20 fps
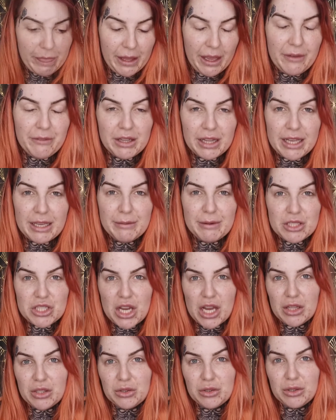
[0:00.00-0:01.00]
If you like my
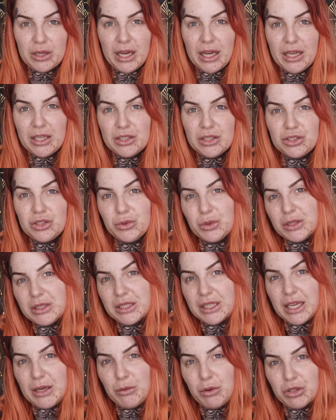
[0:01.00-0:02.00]
channel and you want
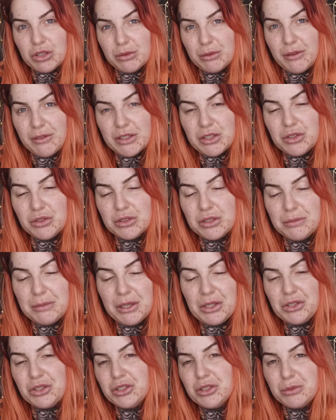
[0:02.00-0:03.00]
to keep watching my videos, and
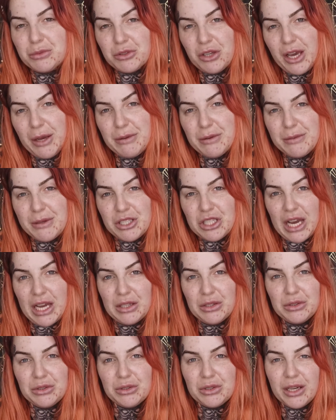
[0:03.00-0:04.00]
make sure you subscribe to my
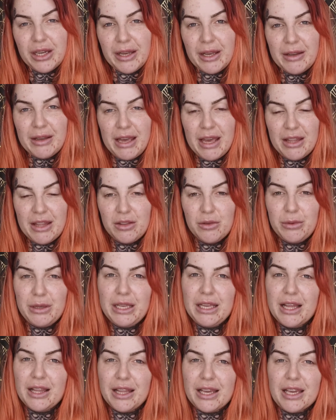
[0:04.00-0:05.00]
channel, hit the
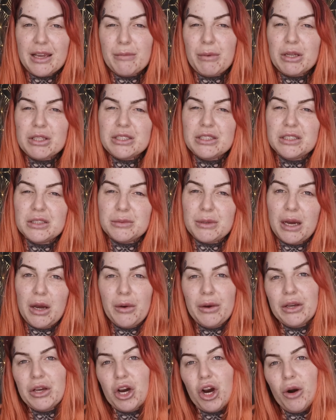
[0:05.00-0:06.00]
wee like button as
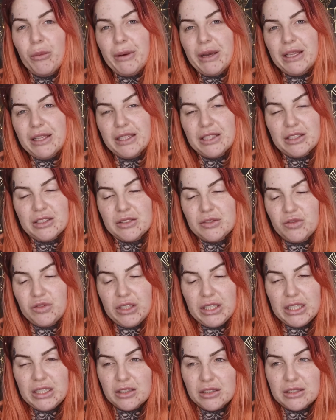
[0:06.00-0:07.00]
well and comment. It
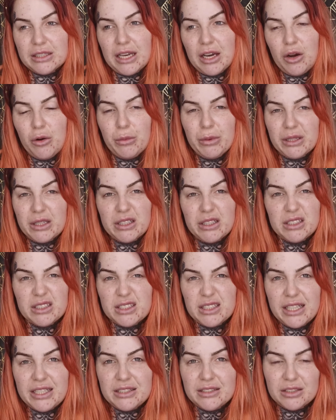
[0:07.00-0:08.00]
really does help, and
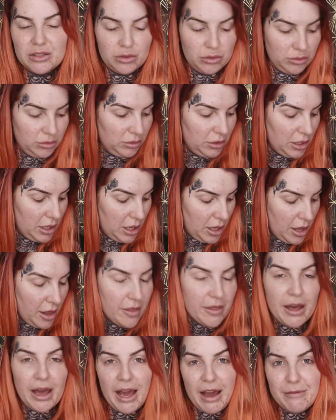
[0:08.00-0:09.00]
it's nice to know
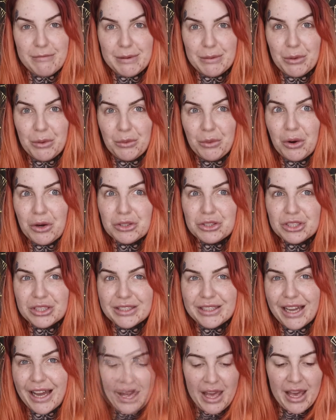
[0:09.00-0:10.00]
that I have people
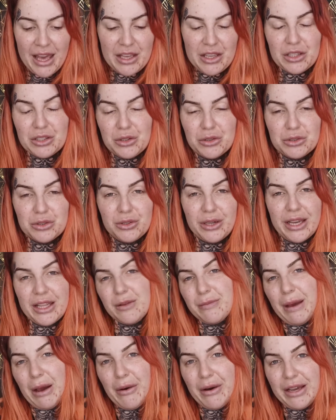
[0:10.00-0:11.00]
watching. You can also hit
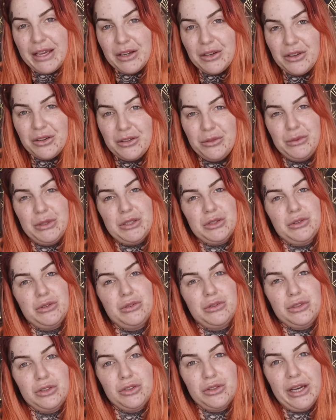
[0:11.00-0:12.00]
the bell icon, which
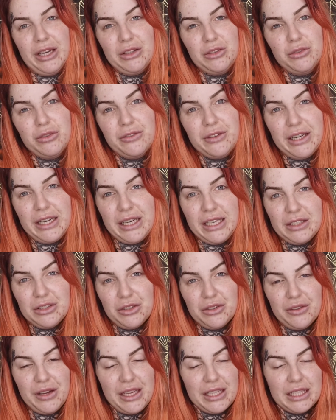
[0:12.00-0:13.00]
you'll get notified
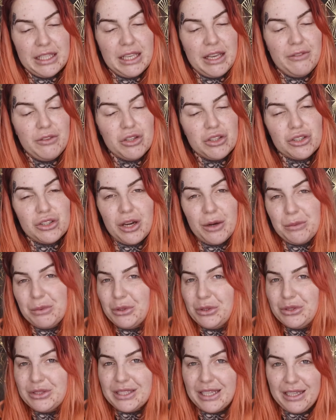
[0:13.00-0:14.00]
of any future
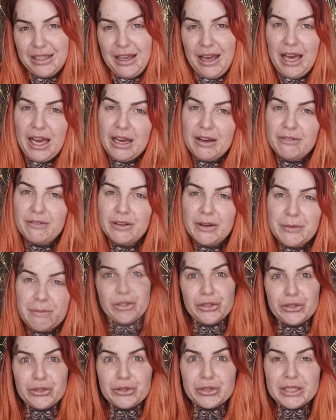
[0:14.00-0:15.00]
uploads I have.
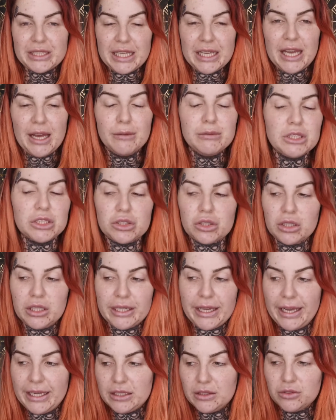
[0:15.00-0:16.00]
So today I'm just going
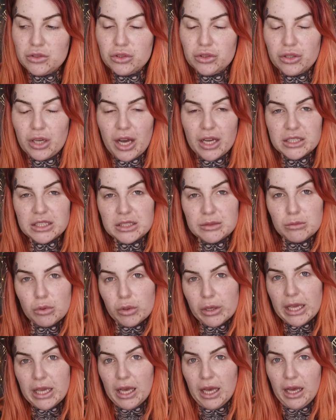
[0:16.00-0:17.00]
to kind of do a
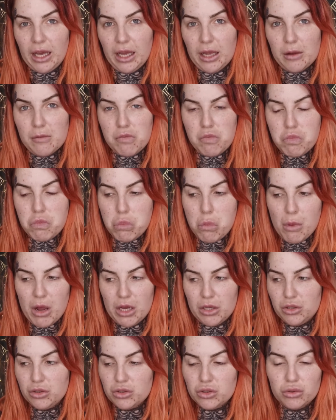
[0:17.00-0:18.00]
smoky eye,
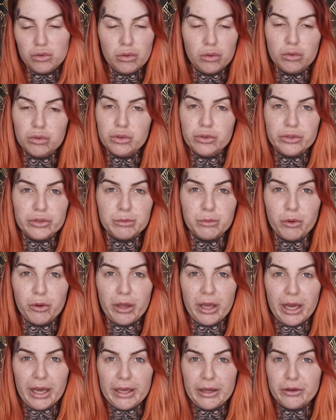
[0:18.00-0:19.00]
my usual go-to
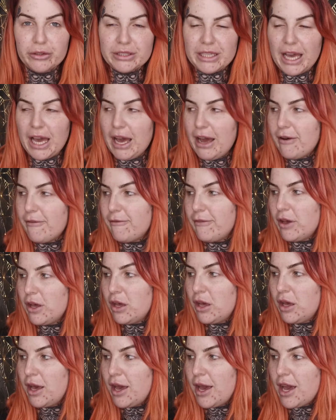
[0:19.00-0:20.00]
smoky eye, because I have
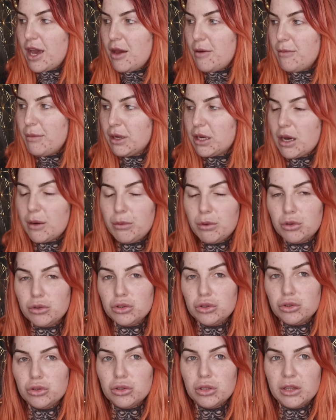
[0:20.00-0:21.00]
a couple
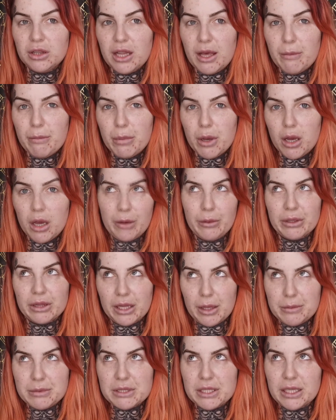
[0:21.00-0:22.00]
new liquid
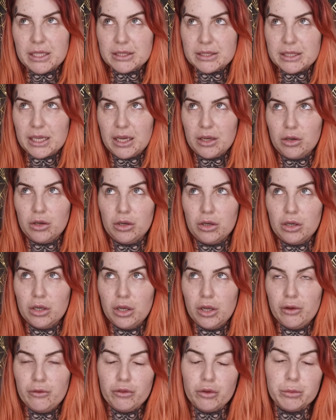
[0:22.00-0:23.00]
lipsticks that I got
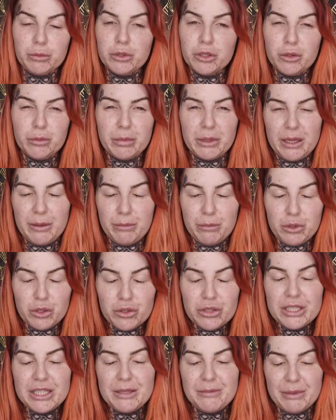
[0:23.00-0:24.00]
from
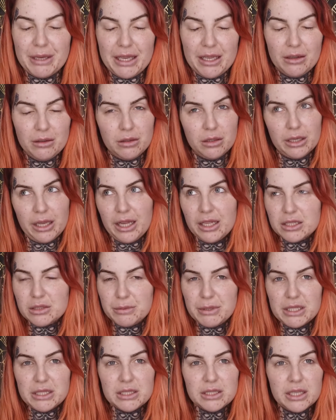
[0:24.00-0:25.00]
Beauty Bay. Oh, I can't
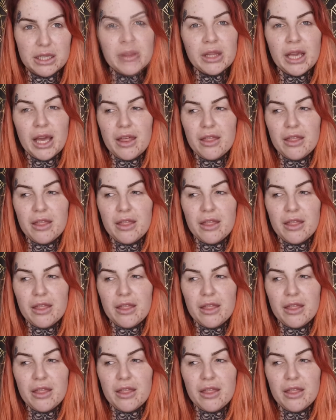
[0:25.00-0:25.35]
speak today.